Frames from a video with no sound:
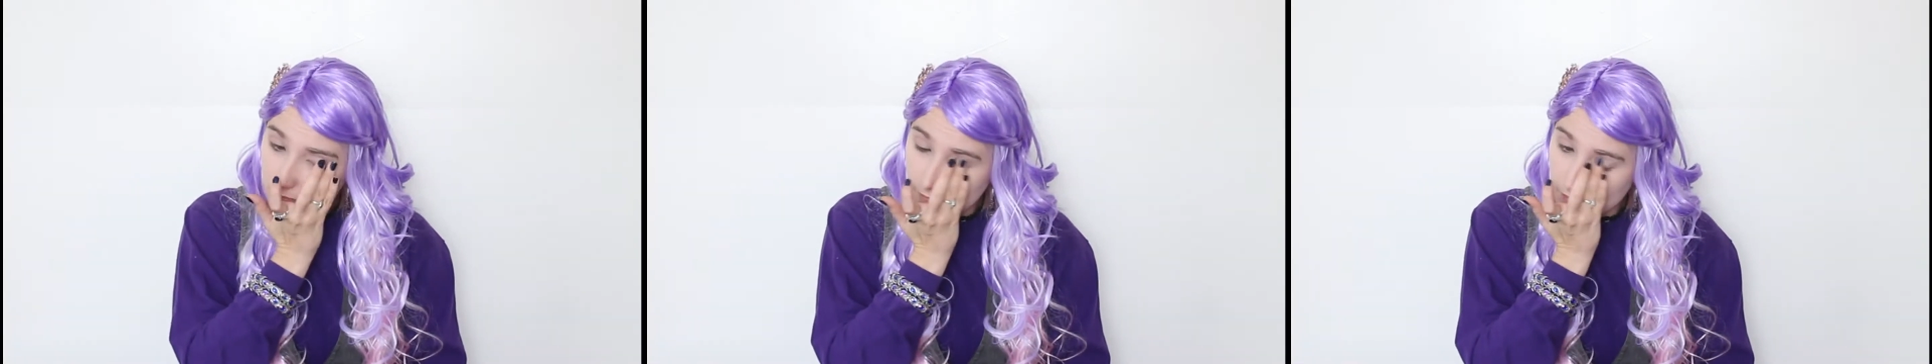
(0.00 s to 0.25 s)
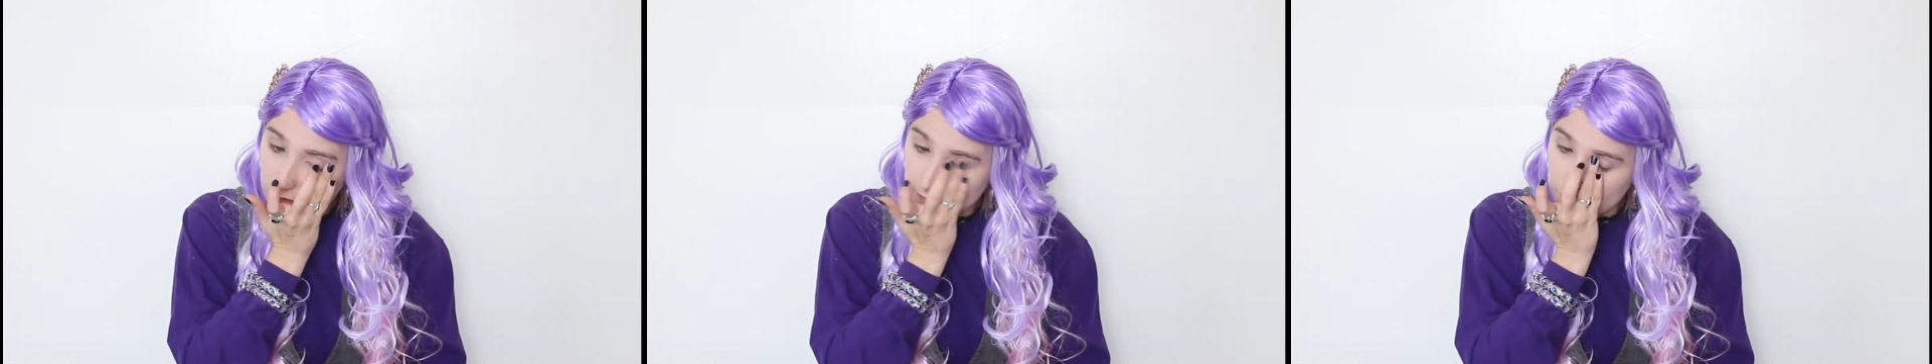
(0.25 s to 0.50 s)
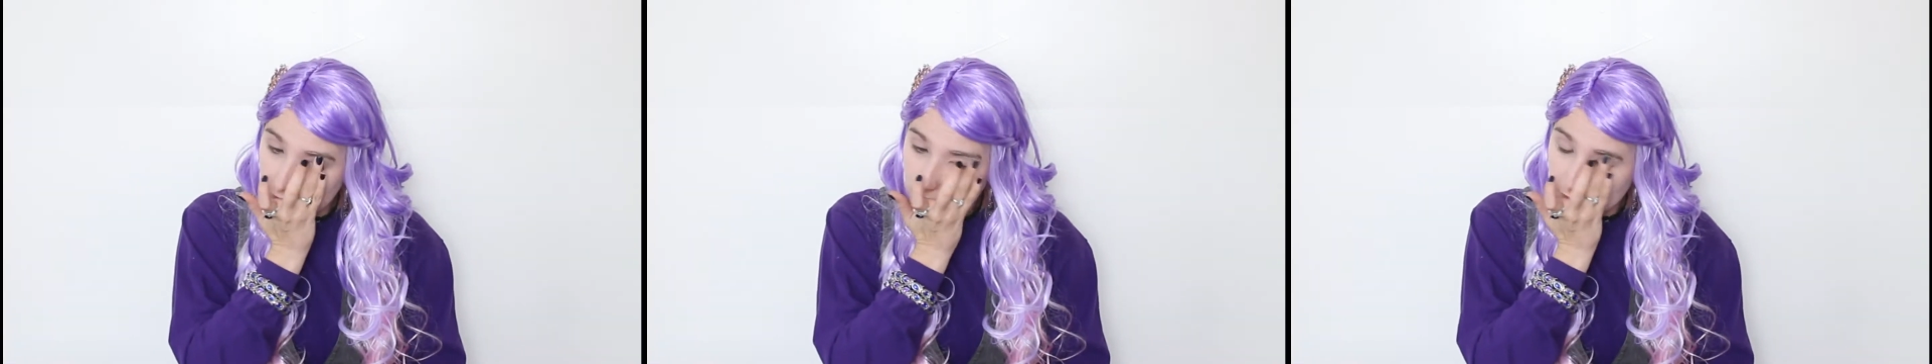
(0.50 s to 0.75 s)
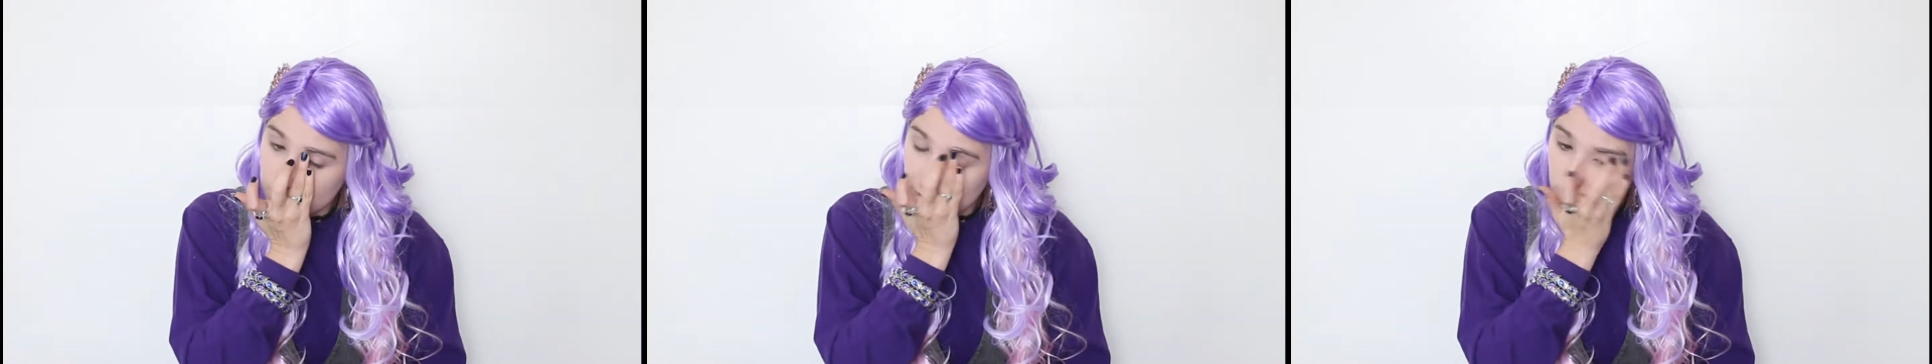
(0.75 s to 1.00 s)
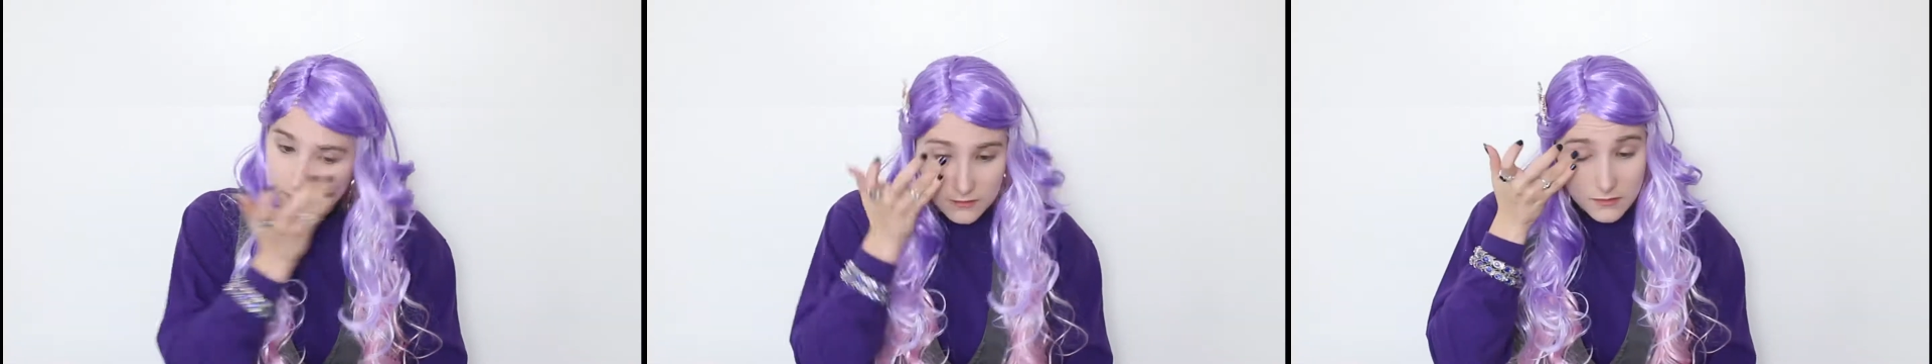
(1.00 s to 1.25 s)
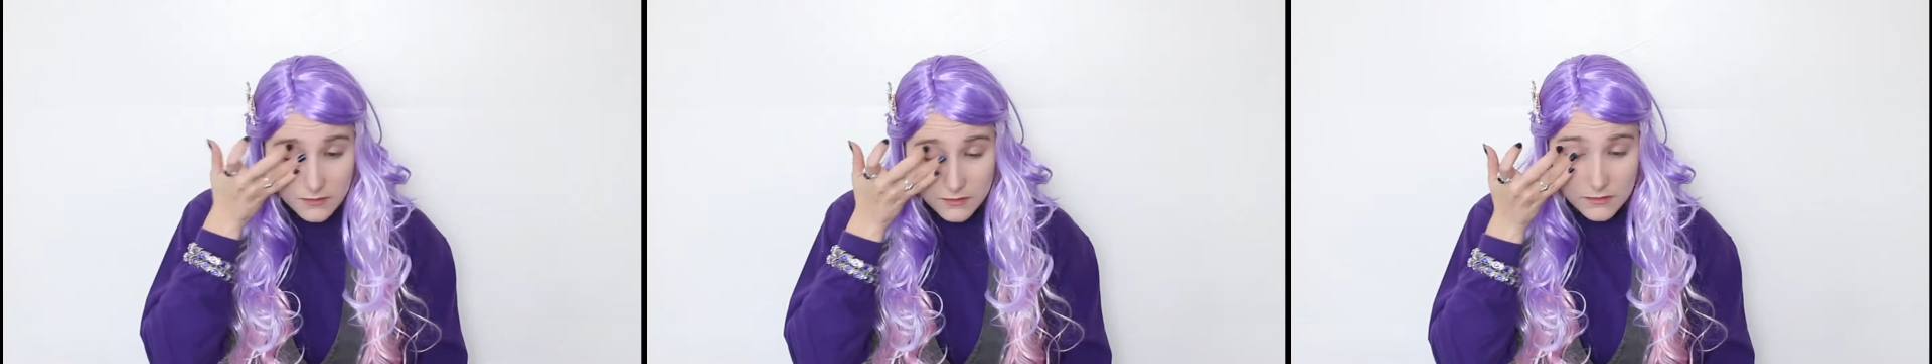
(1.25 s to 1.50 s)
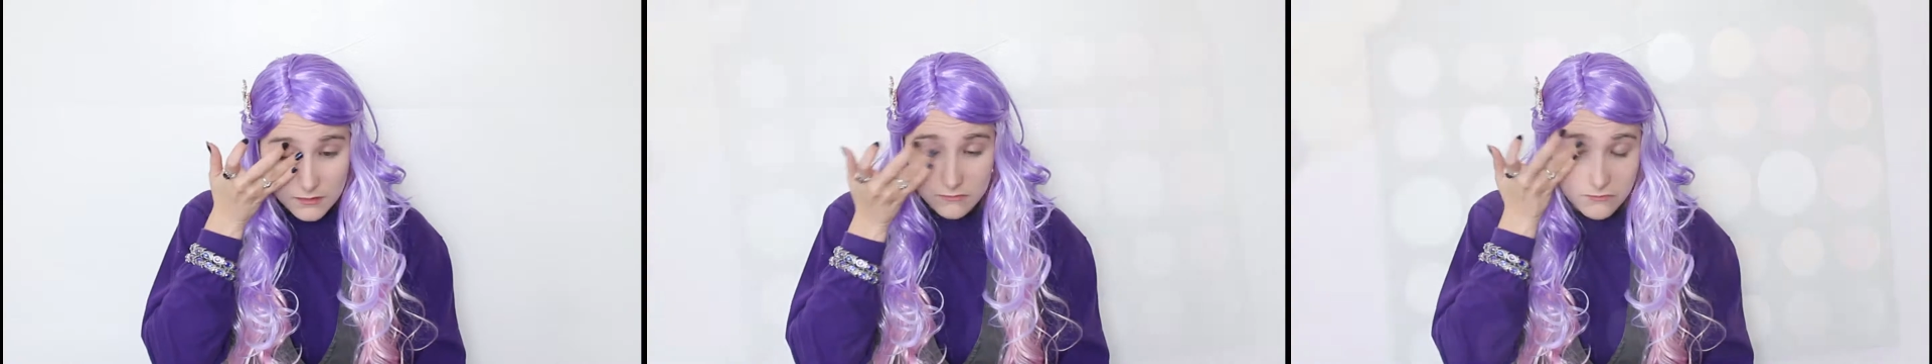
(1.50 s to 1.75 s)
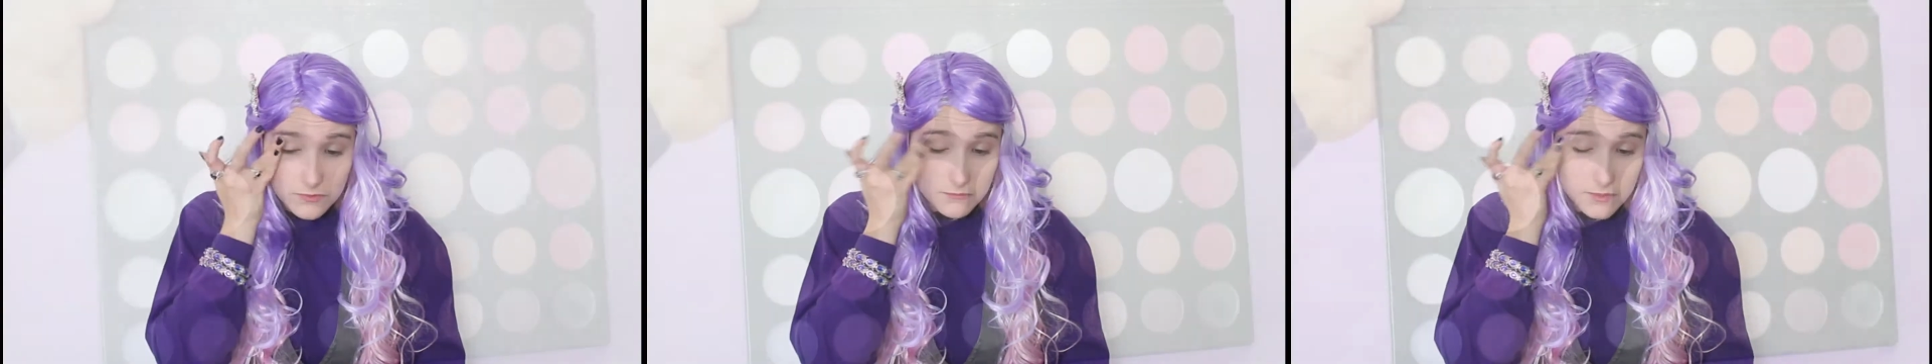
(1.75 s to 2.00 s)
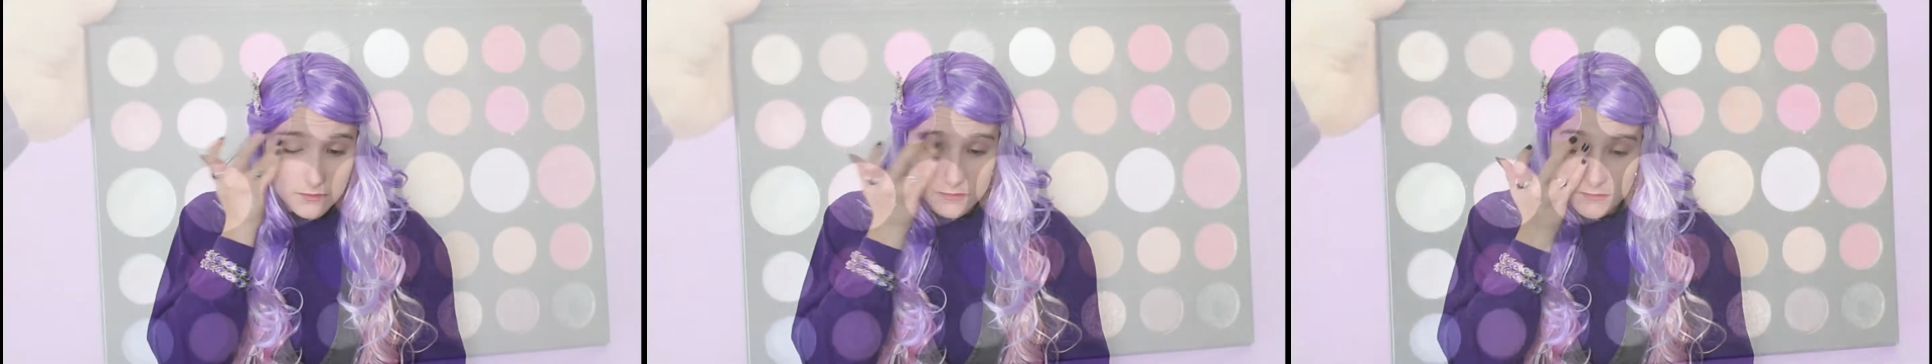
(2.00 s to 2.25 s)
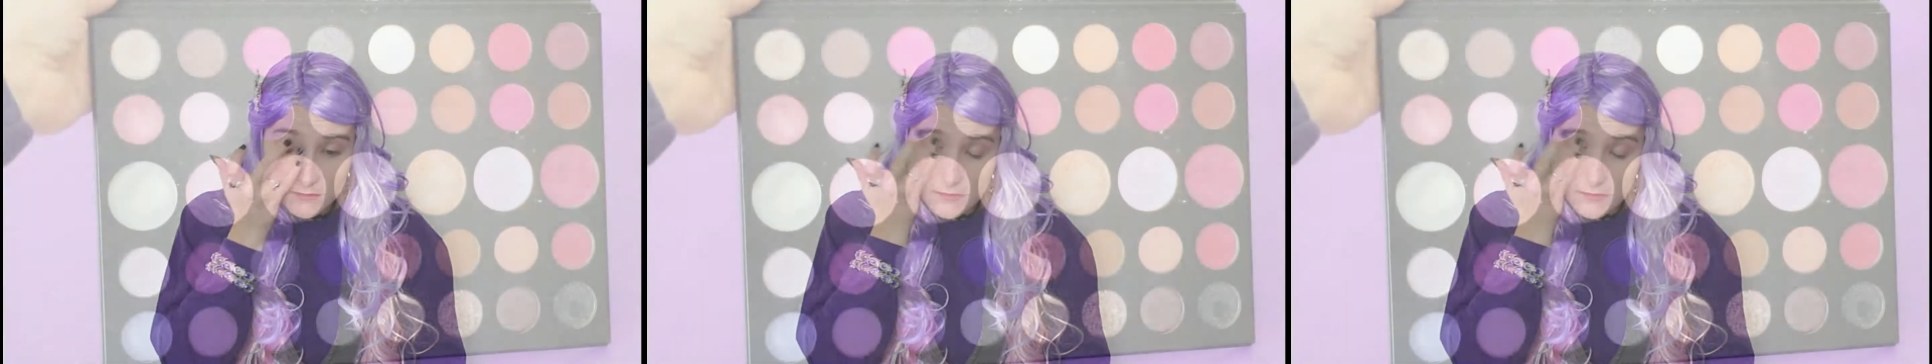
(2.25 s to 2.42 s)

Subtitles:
And then for today's palette I'm